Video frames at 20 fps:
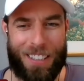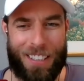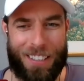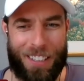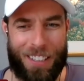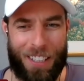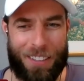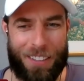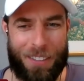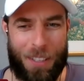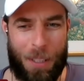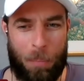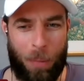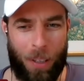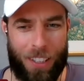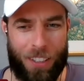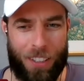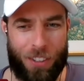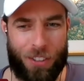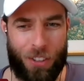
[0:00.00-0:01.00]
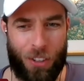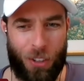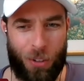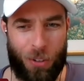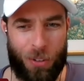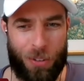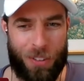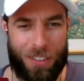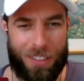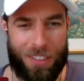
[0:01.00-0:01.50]
Did I see Mike
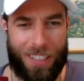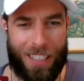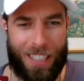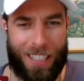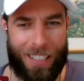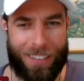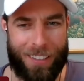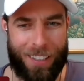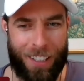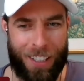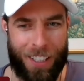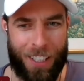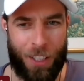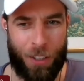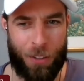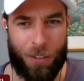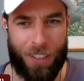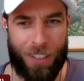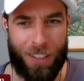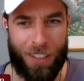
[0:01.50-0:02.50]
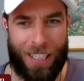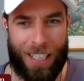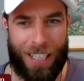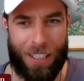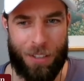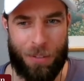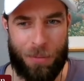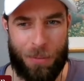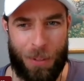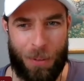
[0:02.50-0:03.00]
Stones togging out there
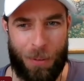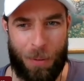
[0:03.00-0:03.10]
last week?